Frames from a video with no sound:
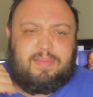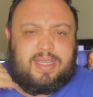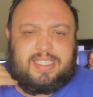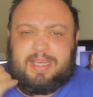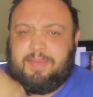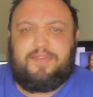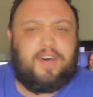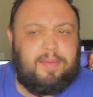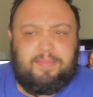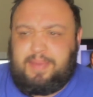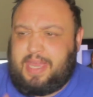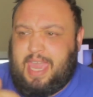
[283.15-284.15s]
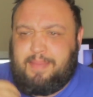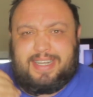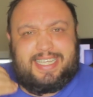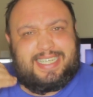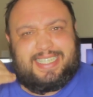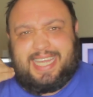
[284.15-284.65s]
Some of them became
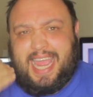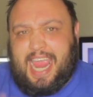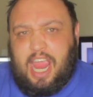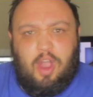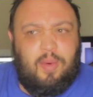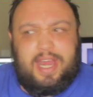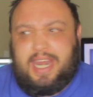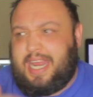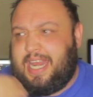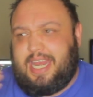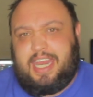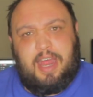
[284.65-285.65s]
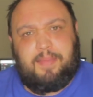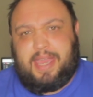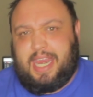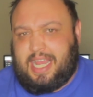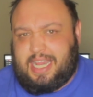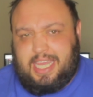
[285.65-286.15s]
addicted to heroin and ended up
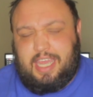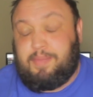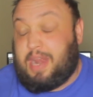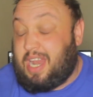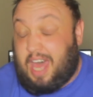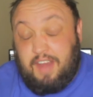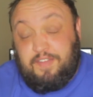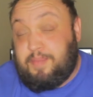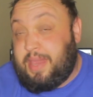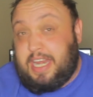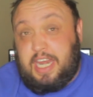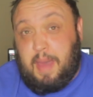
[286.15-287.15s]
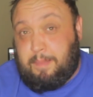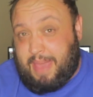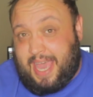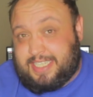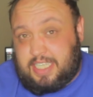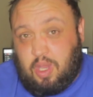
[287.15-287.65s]
getting clean, but a lot of them ended up
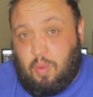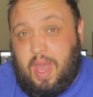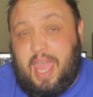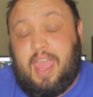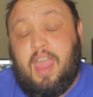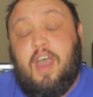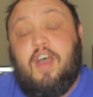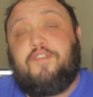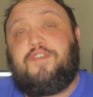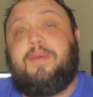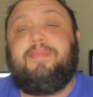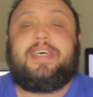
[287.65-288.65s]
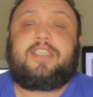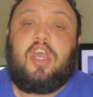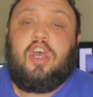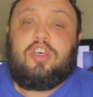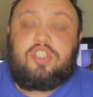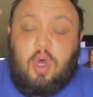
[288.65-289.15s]
passing away from this.
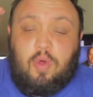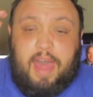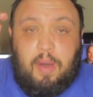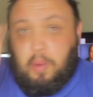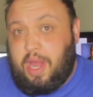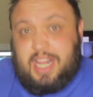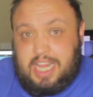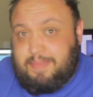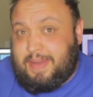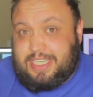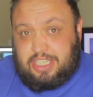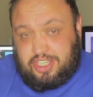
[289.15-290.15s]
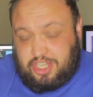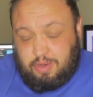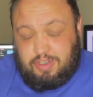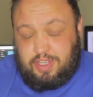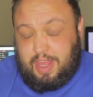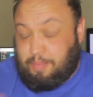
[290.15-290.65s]
So that one clip I just
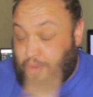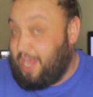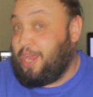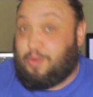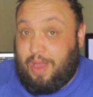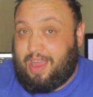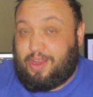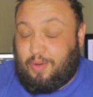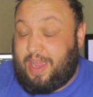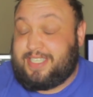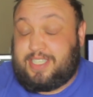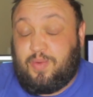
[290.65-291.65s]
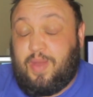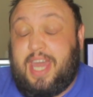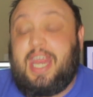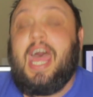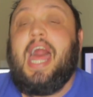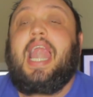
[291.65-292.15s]
showed you that Bryan Cranston read,
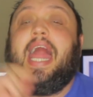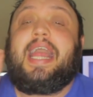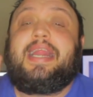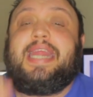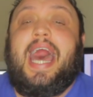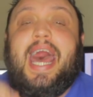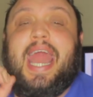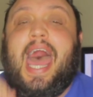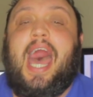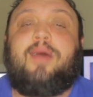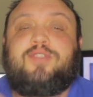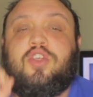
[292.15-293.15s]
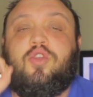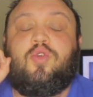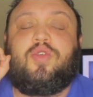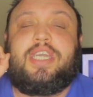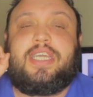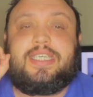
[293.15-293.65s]
like, that
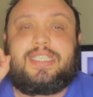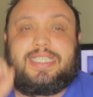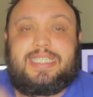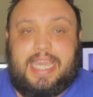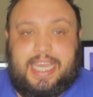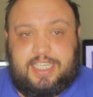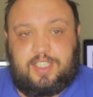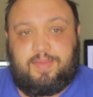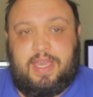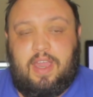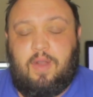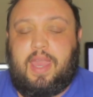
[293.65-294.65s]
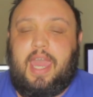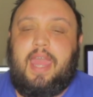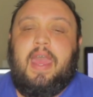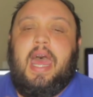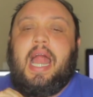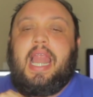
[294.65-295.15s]
absolutely sickens me, okay?
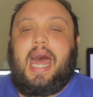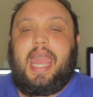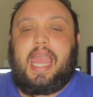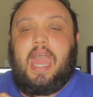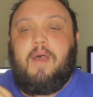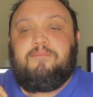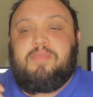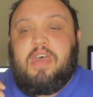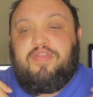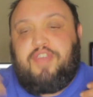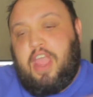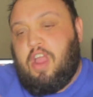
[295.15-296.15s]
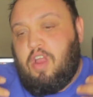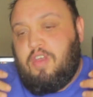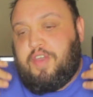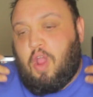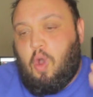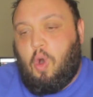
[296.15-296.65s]
Like,
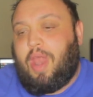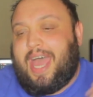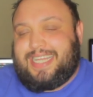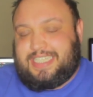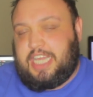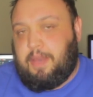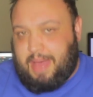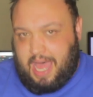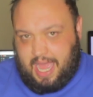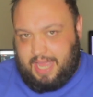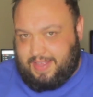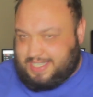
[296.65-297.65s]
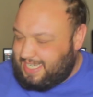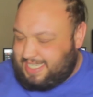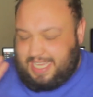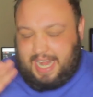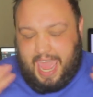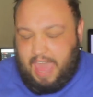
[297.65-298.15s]
Their whole idea behind this, and he
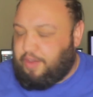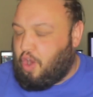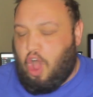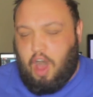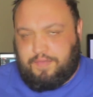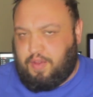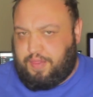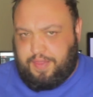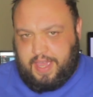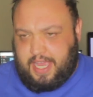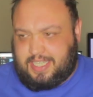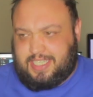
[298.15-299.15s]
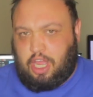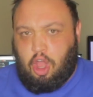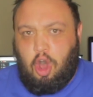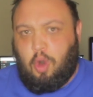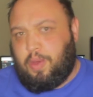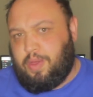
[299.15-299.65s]
said other awful things, like,
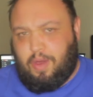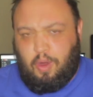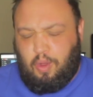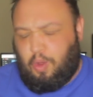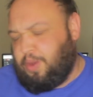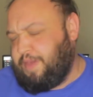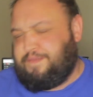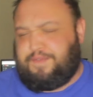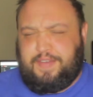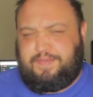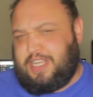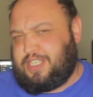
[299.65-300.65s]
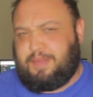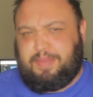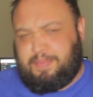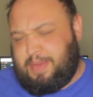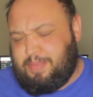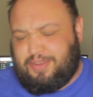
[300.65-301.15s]
oh, only 50-something
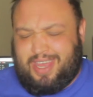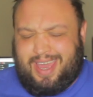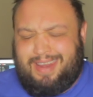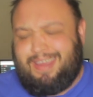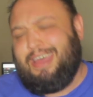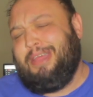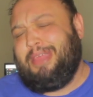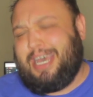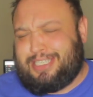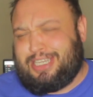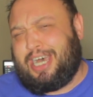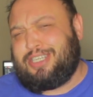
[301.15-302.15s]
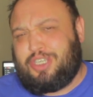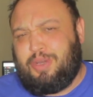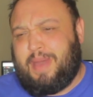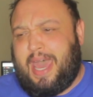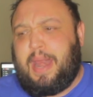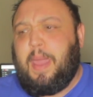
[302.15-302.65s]
people died? That's not too
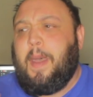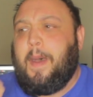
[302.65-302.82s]
bad.